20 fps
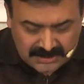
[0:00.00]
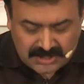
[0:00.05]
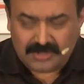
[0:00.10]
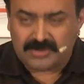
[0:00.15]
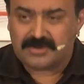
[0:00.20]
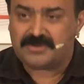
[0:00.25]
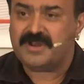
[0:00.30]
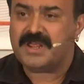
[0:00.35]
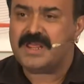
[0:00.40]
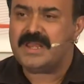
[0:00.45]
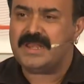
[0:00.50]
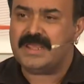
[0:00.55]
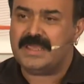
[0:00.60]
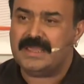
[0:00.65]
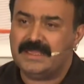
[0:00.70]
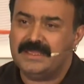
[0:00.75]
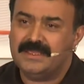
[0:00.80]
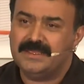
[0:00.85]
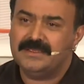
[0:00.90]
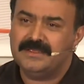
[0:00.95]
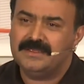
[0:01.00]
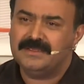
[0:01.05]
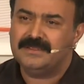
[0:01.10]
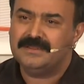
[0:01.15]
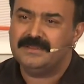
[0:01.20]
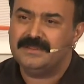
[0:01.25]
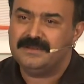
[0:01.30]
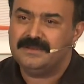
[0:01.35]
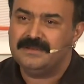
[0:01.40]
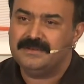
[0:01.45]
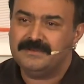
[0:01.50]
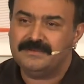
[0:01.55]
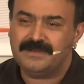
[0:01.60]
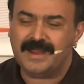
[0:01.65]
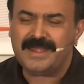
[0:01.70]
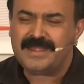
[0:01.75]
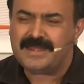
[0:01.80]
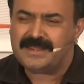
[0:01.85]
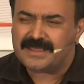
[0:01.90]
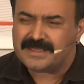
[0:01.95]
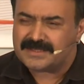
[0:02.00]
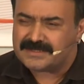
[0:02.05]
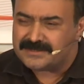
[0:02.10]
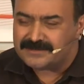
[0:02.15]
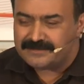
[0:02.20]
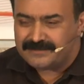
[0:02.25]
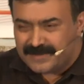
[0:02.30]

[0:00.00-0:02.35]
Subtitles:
So really, writing is